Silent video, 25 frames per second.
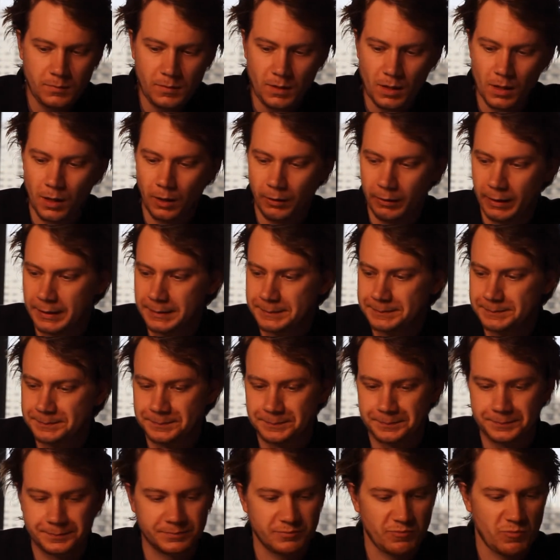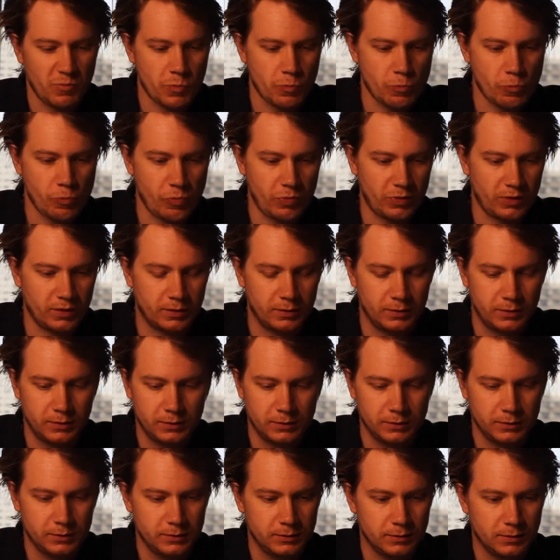All right.
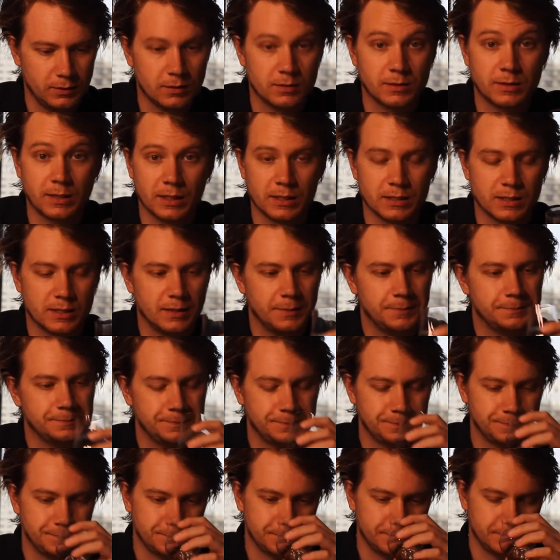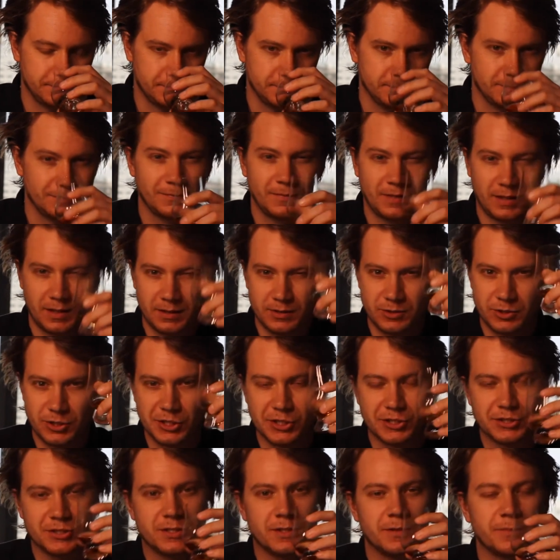Let's take a sip.
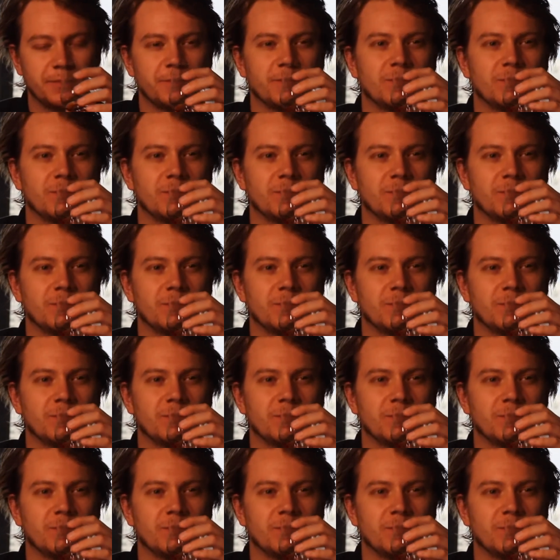Cheers.